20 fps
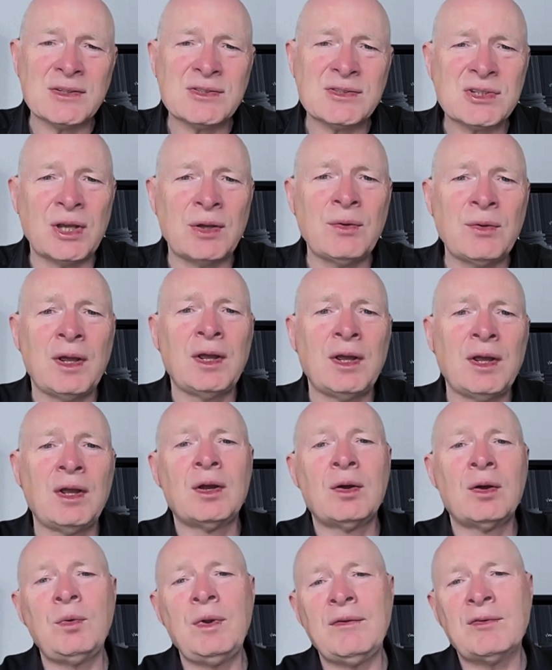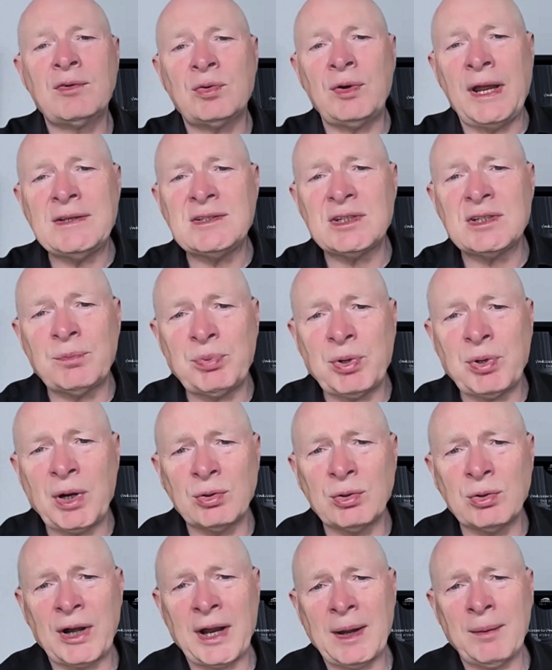that. So we've created a
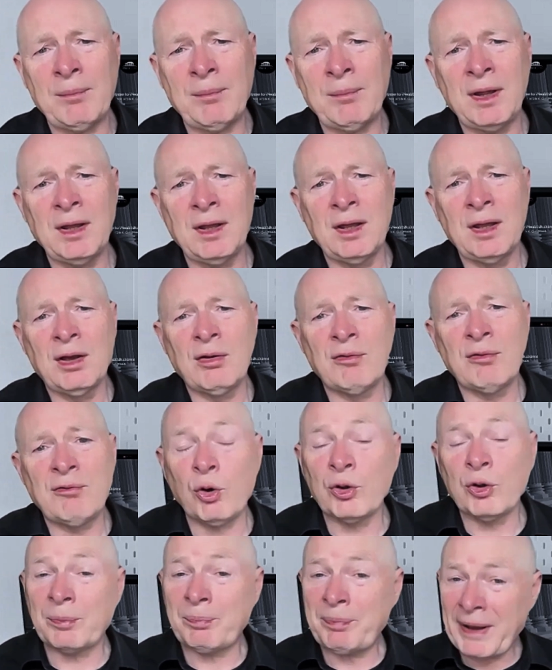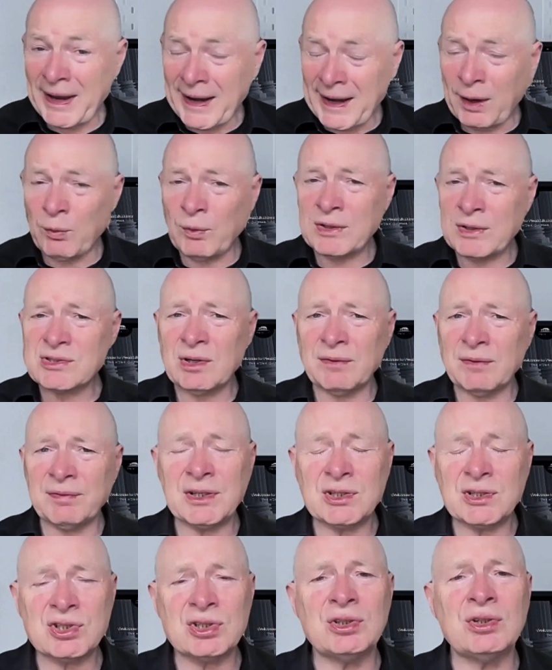program for the parents, not
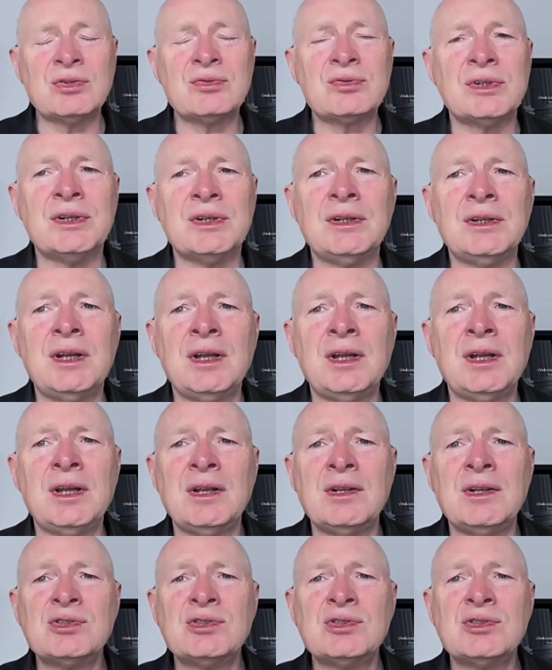for the children,